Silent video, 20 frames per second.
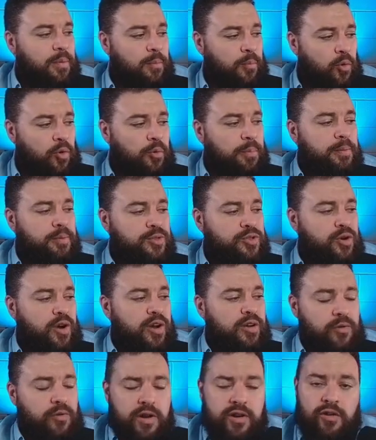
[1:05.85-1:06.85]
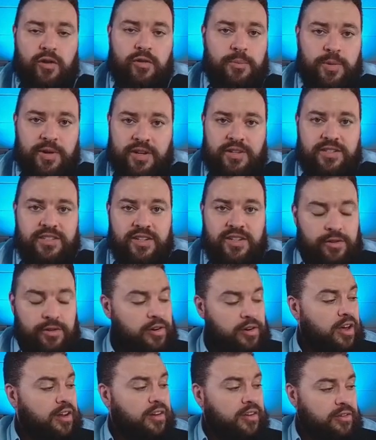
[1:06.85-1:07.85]
more people try and run it on them because
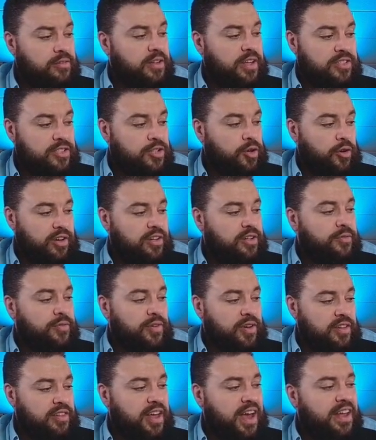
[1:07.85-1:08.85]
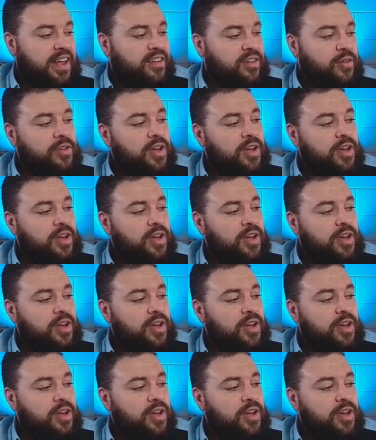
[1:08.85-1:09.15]
they're not as good at defending that.